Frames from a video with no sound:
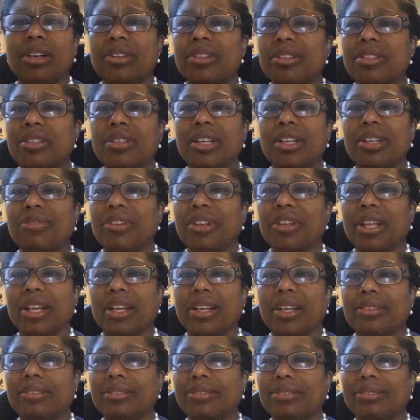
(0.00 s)
there's no need for that.
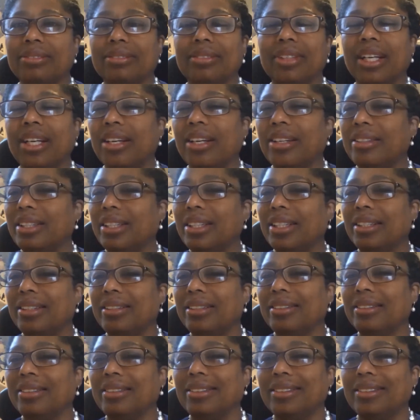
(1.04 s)
No.